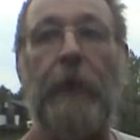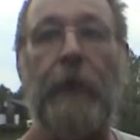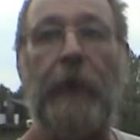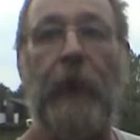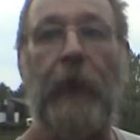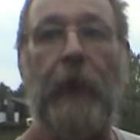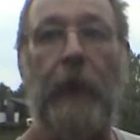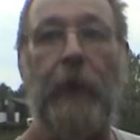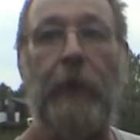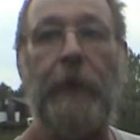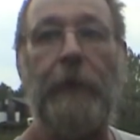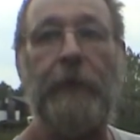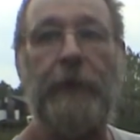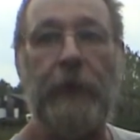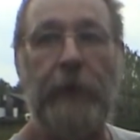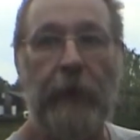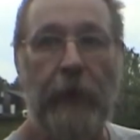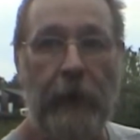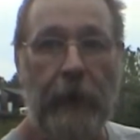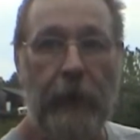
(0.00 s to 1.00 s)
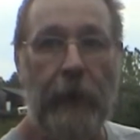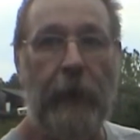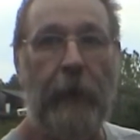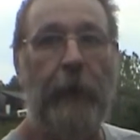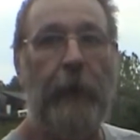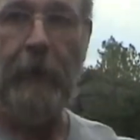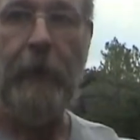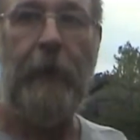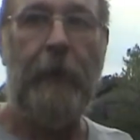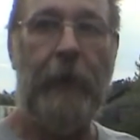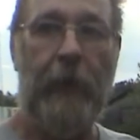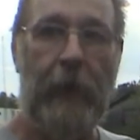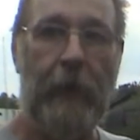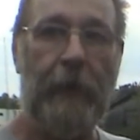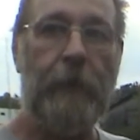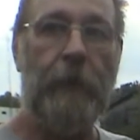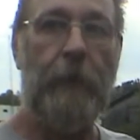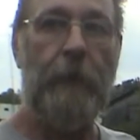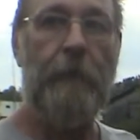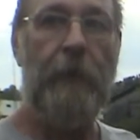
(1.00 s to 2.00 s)
calories a day.
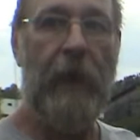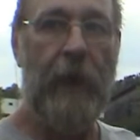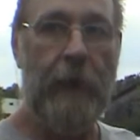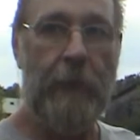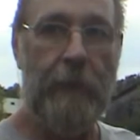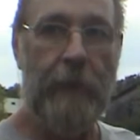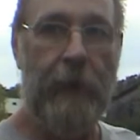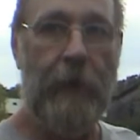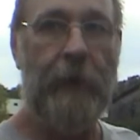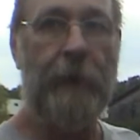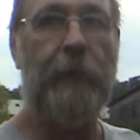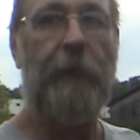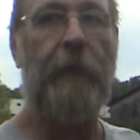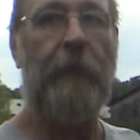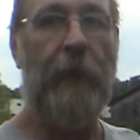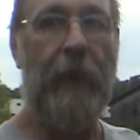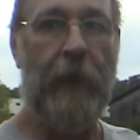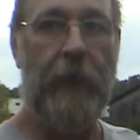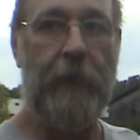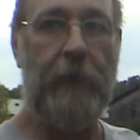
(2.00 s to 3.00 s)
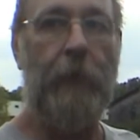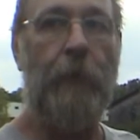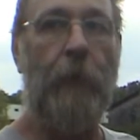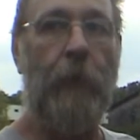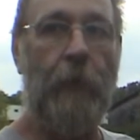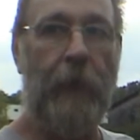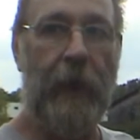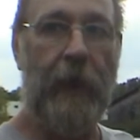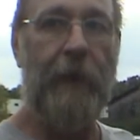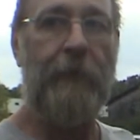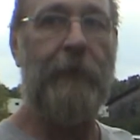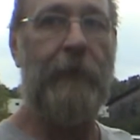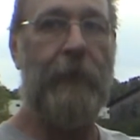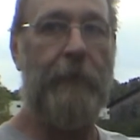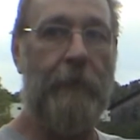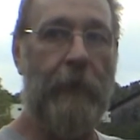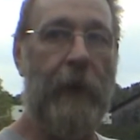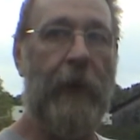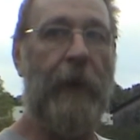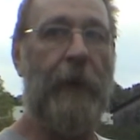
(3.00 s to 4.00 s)
After about a month of that, you won't have any
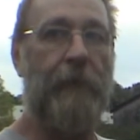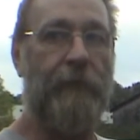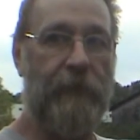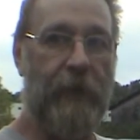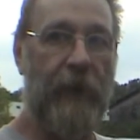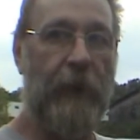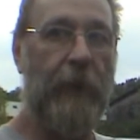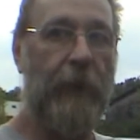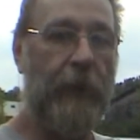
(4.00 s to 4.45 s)
body fat